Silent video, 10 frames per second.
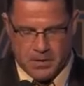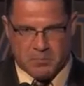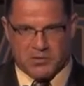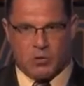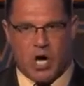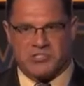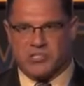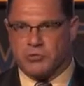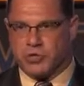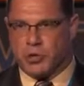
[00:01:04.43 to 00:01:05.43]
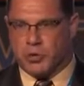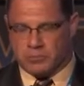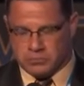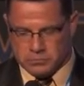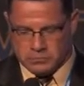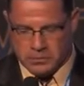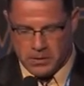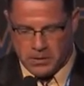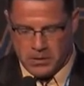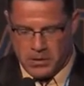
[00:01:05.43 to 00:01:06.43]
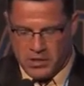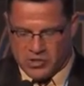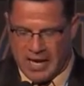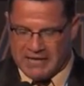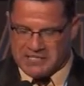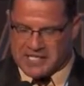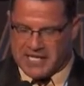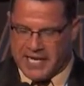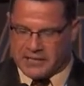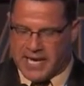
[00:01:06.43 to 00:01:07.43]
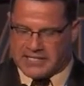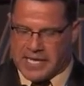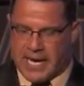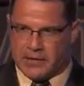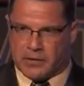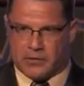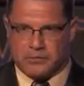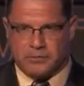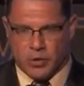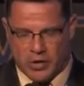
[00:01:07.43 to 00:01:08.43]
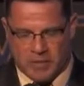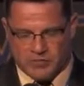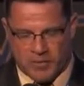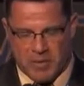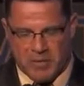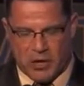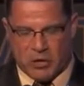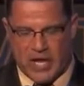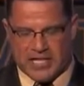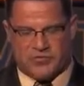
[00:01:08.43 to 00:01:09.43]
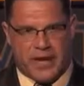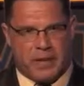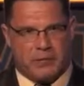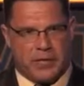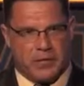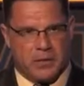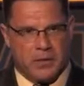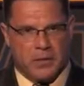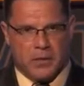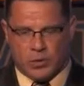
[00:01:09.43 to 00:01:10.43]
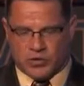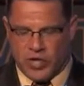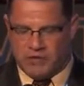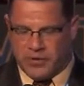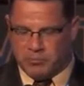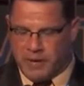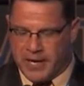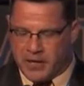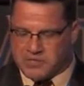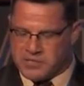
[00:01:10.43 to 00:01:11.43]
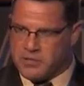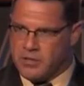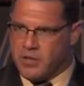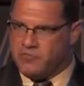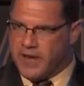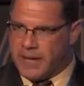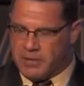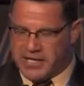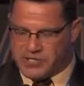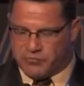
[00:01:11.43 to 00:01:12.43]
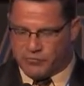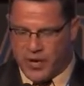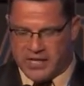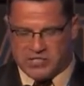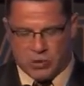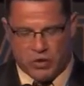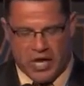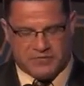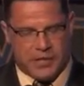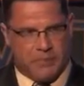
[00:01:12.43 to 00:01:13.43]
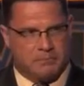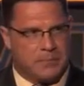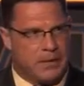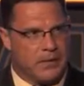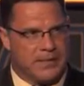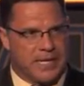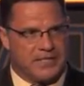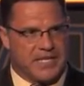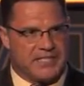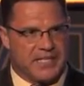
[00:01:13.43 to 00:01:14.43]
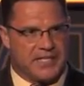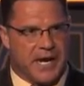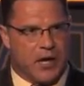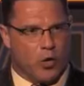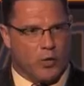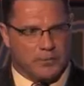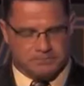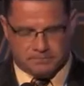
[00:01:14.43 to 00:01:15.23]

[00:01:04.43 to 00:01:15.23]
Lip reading: but they're also true. So how does a kid like Tyler, who comes from a middle-class family, with loving parents, families, and friends who loved him, get addicted to heroin?